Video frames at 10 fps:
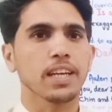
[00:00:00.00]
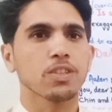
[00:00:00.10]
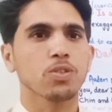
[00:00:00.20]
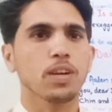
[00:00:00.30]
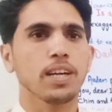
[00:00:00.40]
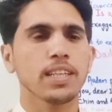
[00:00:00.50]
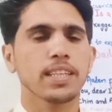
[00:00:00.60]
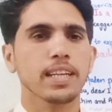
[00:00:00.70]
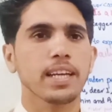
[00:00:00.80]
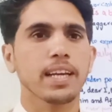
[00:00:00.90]
So
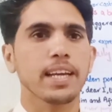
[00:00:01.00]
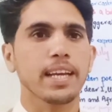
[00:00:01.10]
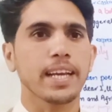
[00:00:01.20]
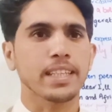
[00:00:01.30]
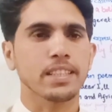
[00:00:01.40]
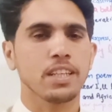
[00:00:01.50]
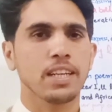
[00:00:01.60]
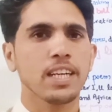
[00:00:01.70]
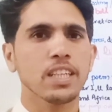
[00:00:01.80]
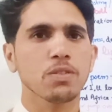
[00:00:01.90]
it
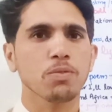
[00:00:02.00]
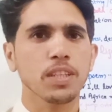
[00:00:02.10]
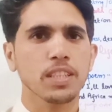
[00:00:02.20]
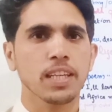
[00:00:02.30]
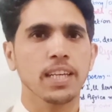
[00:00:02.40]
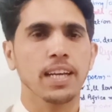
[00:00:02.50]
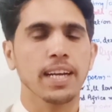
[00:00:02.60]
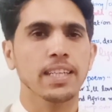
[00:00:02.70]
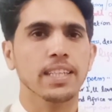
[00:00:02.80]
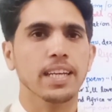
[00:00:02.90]
exaggerates which thing?
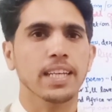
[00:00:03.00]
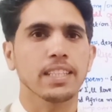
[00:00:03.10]
It